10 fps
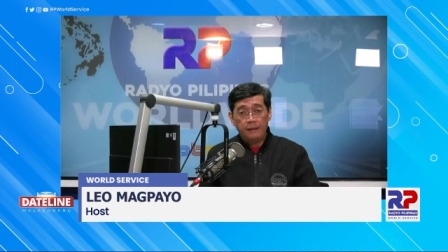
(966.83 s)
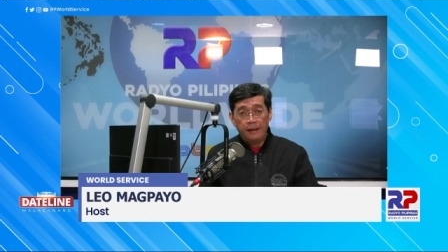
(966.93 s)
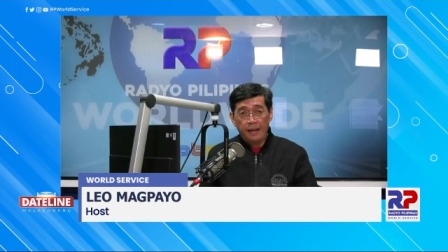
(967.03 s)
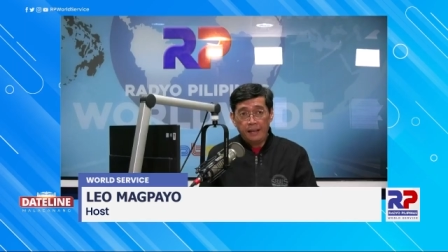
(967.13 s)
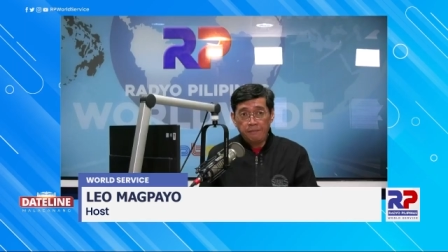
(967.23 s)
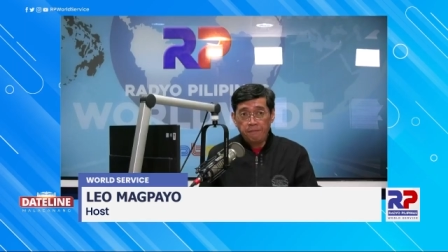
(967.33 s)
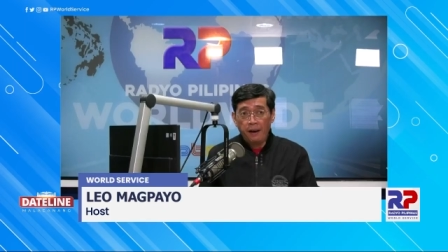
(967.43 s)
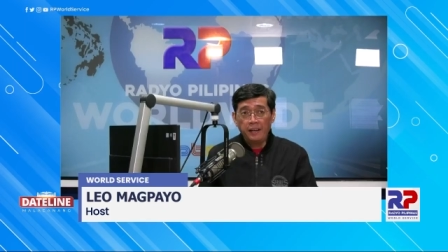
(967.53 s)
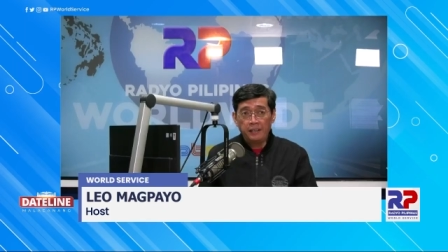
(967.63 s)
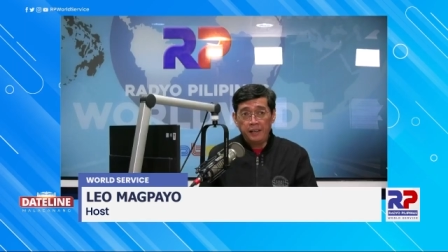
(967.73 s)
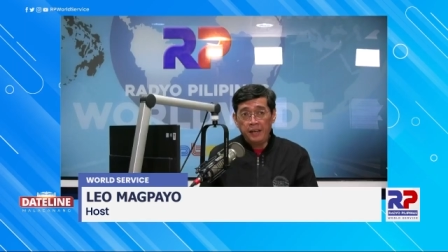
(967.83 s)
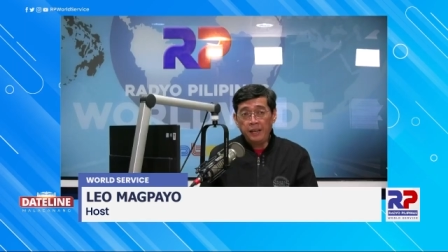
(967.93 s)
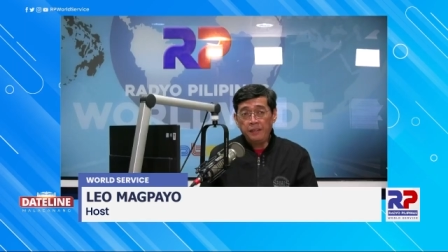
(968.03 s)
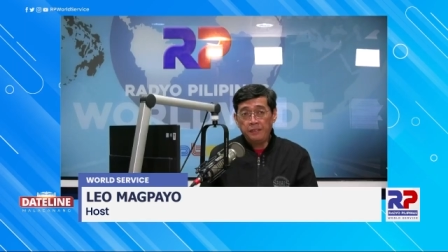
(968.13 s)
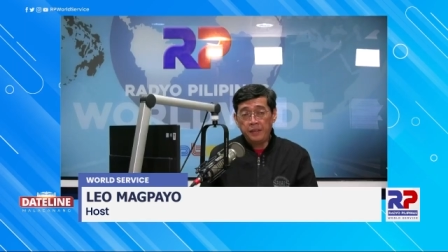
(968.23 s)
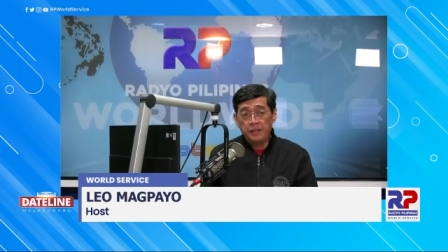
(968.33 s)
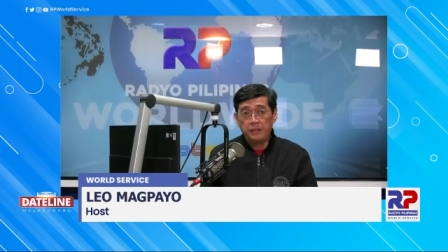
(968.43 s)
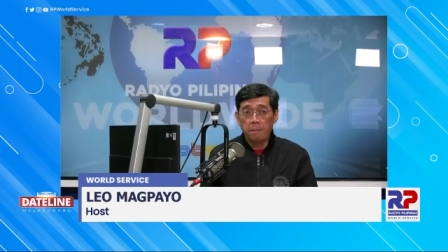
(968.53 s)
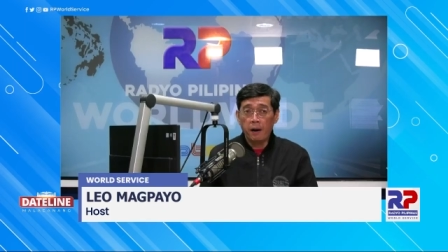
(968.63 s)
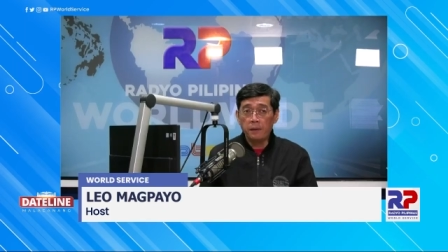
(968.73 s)
And finally, the
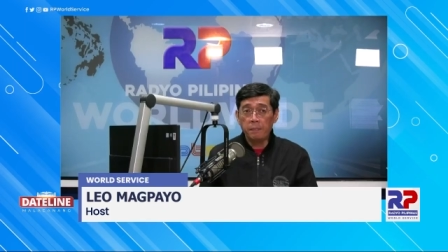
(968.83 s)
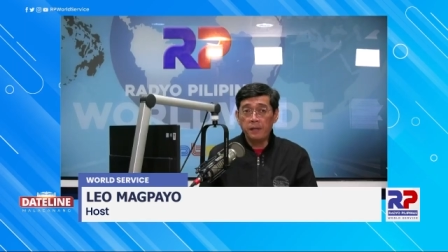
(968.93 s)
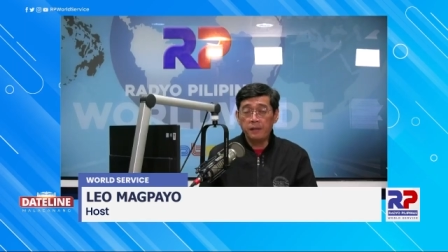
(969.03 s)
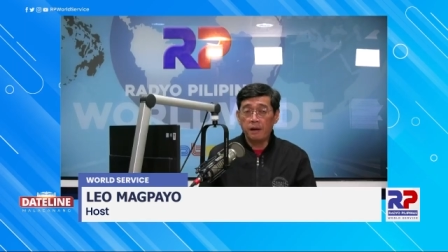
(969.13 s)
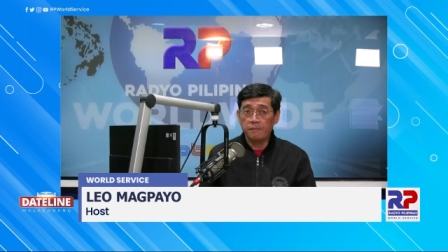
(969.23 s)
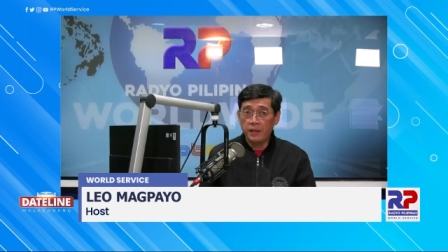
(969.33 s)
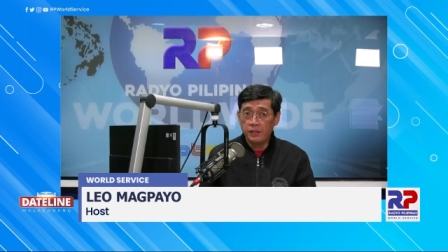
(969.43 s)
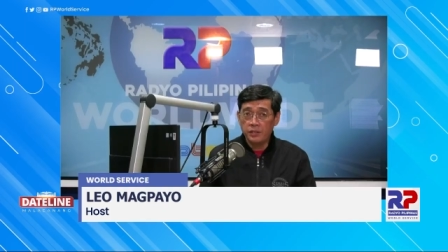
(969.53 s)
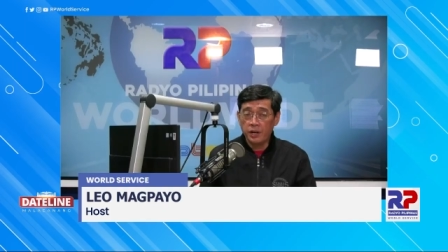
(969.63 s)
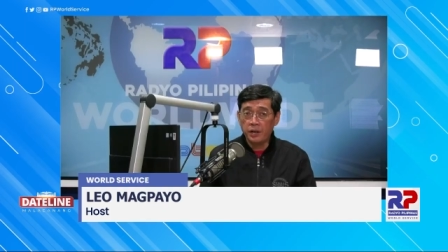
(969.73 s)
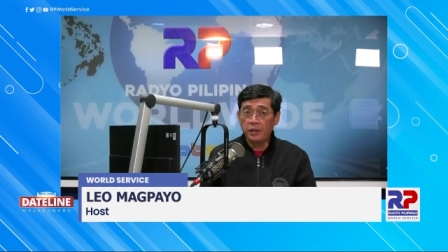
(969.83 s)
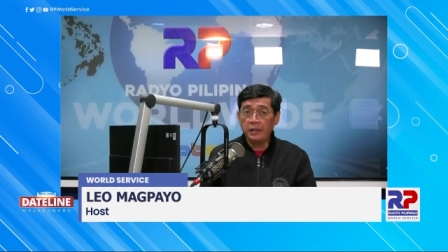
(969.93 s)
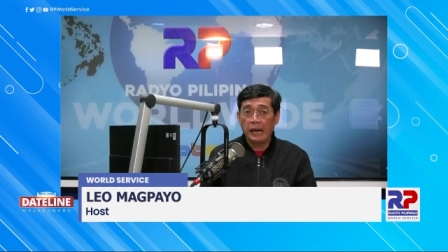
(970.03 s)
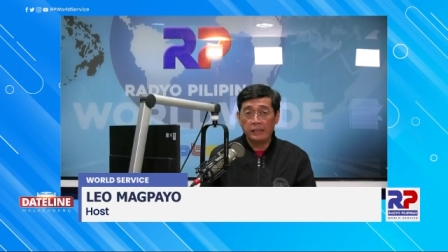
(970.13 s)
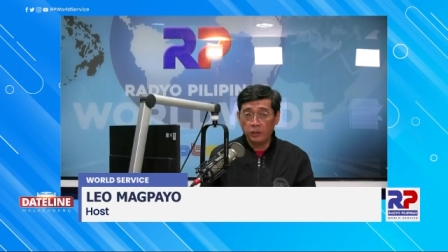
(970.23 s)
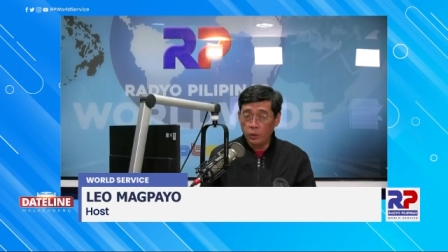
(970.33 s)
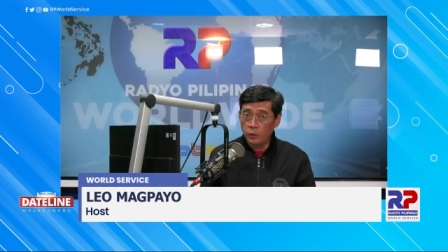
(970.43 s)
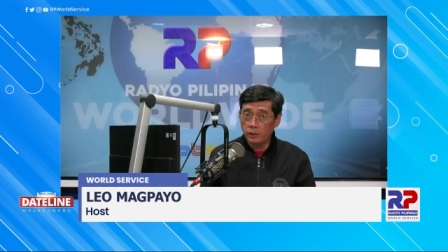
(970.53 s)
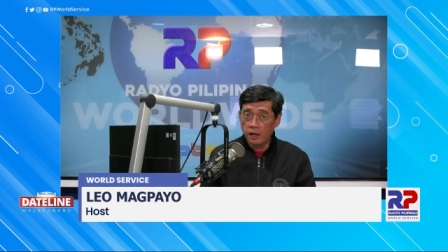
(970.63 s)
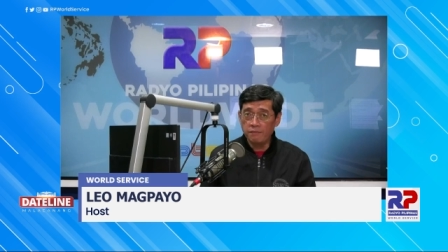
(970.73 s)
Department of the Interior and
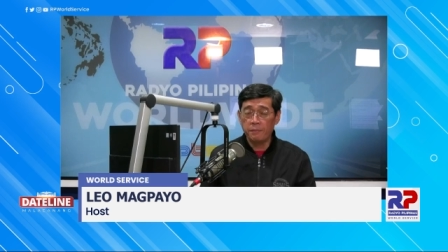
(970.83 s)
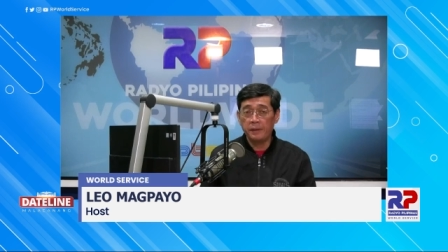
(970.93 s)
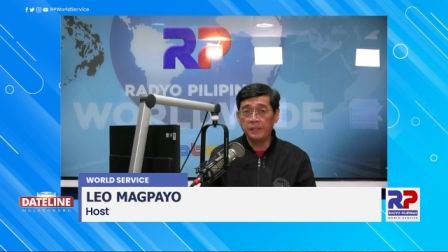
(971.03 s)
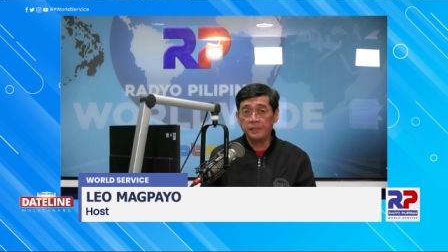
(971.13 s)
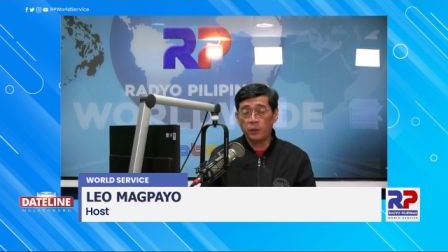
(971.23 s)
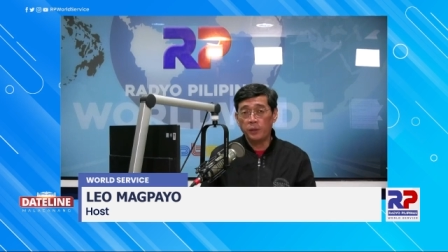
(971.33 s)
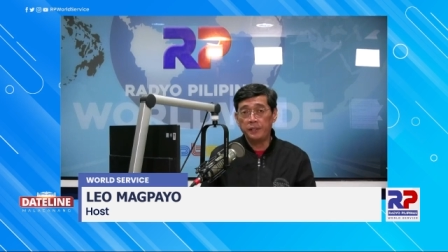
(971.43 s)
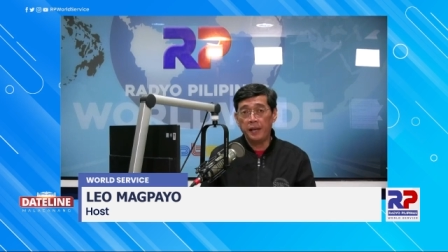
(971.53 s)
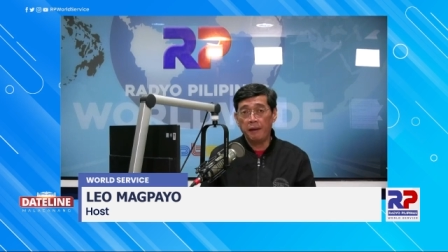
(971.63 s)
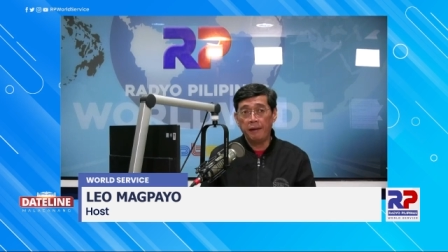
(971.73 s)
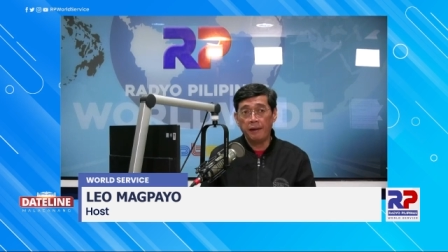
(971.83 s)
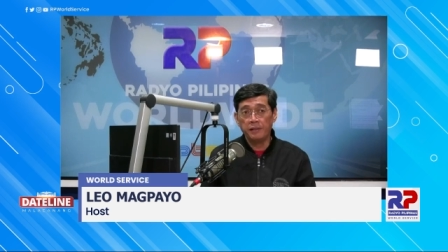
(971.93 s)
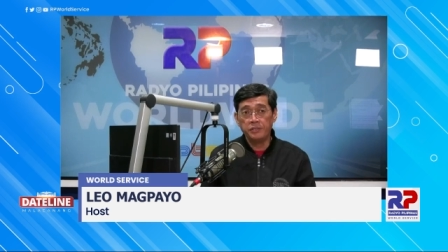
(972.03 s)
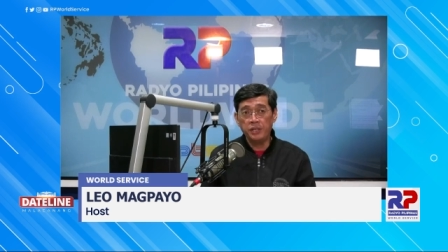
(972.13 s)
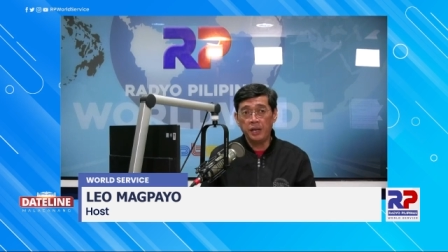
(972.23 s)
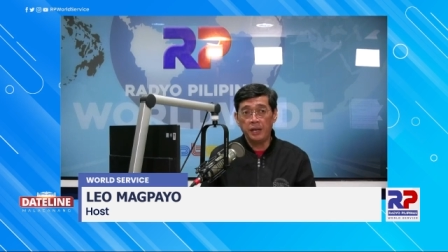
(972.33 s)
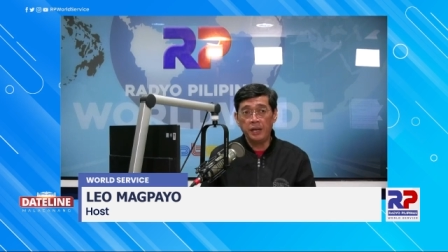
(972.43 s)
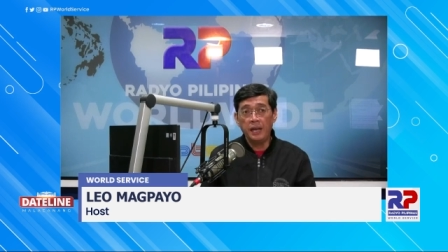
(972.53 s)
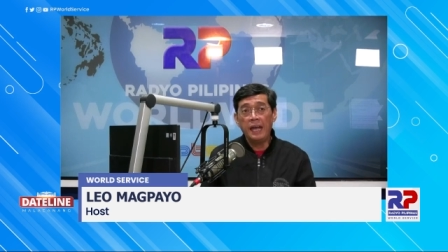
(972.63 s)
Local Government, or DILG,